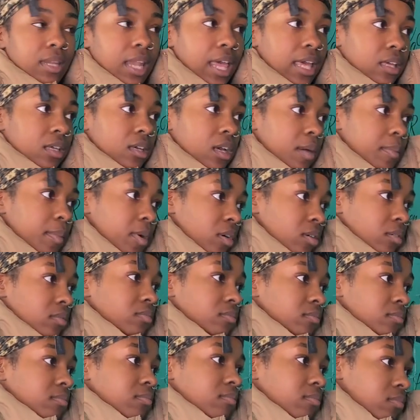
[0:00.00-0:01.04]
like, come on.
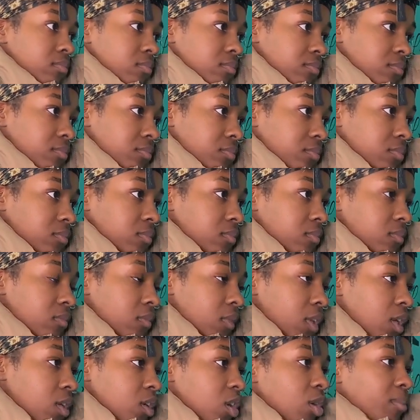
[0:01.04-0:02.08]

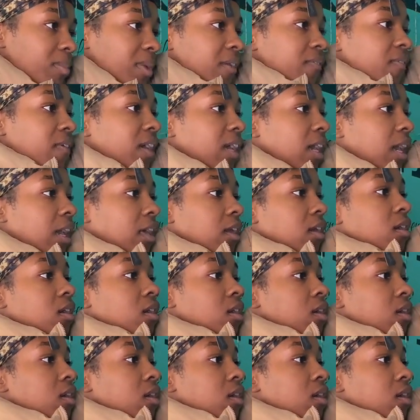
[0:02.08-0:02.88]
Don't be a fucking hater.